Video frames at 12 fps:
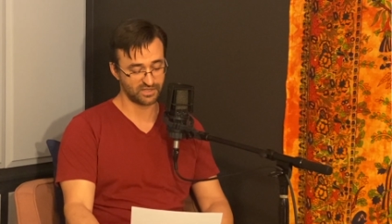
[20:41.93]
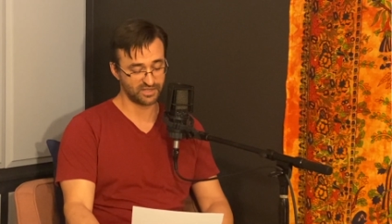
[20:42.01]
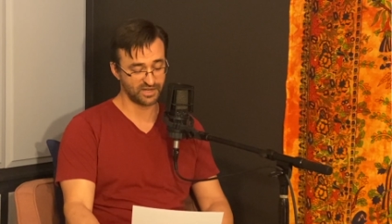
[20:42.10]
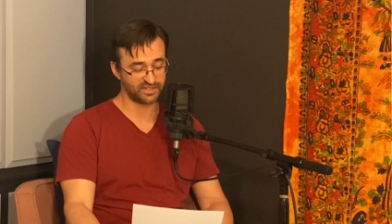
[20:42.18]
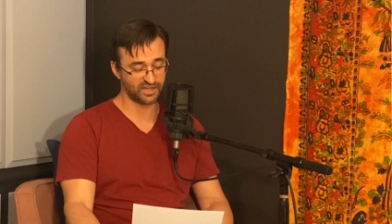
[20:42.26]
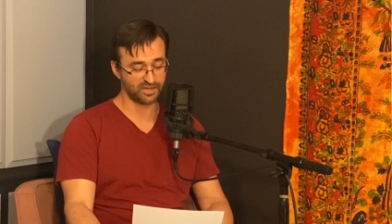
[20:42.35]

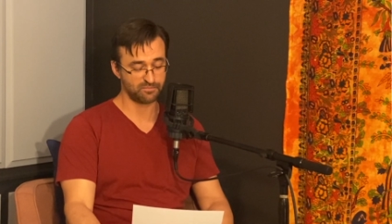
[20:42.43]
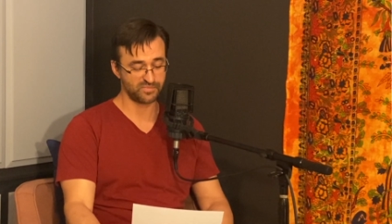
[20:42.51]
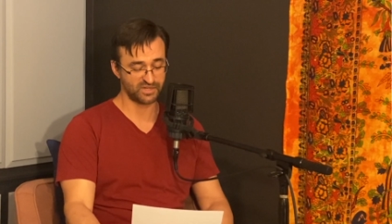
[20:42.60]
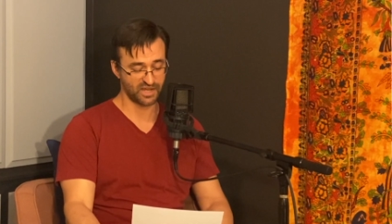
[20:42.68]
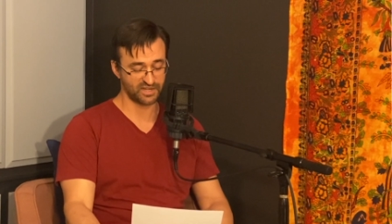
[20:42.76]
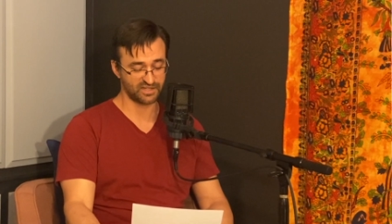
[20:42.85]
Daytime,
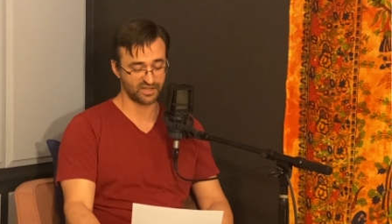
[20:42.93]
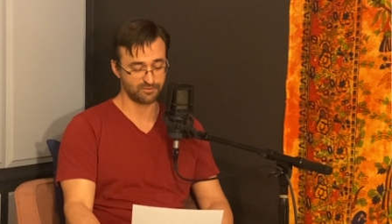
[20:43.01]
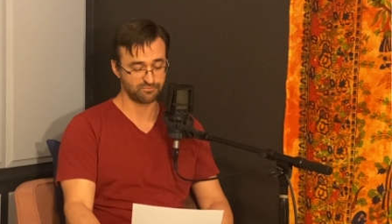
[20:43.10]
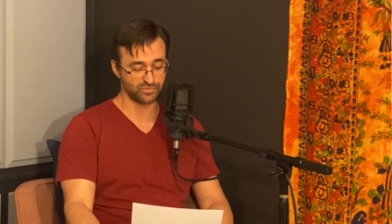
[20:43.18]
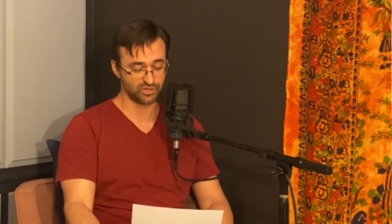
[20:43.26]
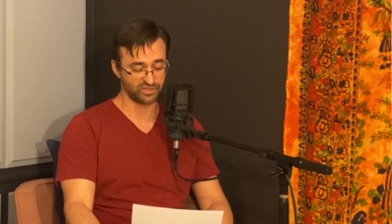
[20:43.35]

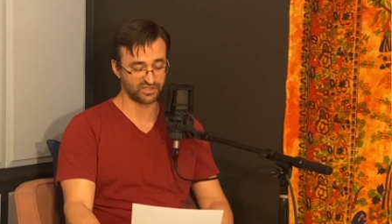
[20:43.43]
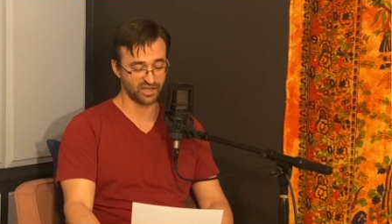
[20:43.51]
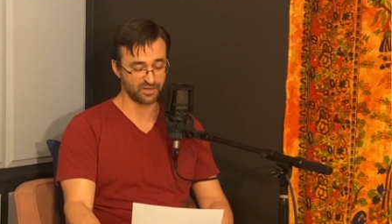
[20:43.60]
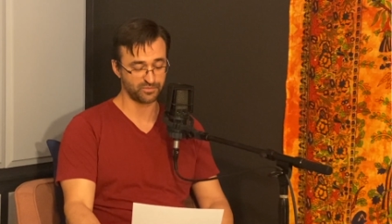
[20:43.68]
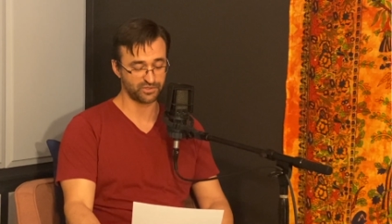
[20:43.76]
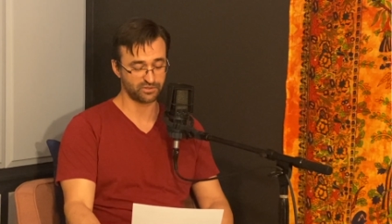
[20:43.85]
nighttime, good
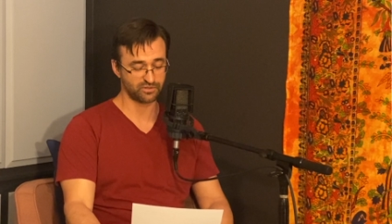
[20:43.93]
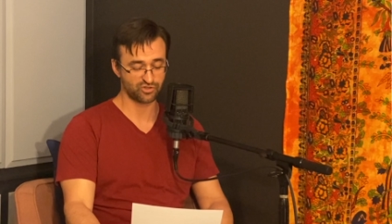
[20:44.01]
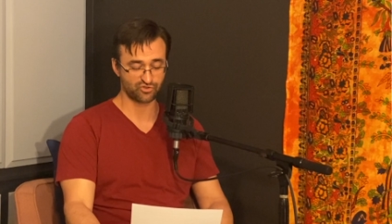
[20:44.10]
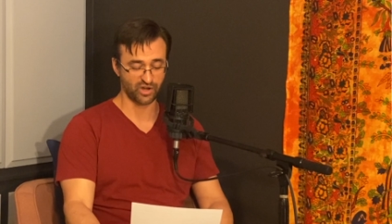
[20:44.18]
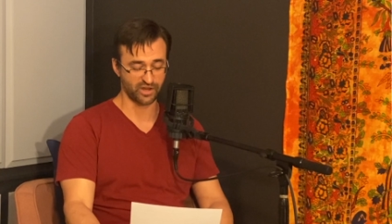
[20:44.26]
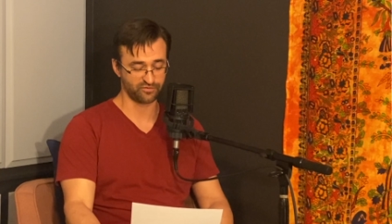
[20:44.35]
times,
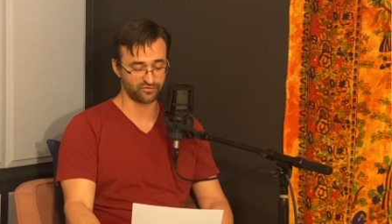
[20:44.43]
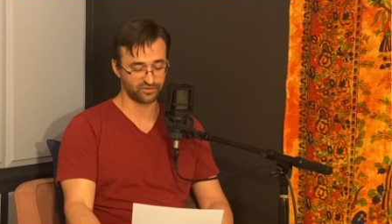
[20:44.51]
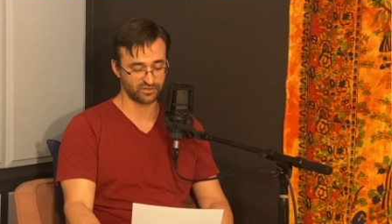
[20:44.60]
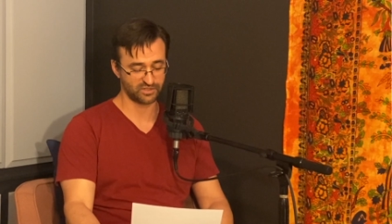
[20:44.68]
strife.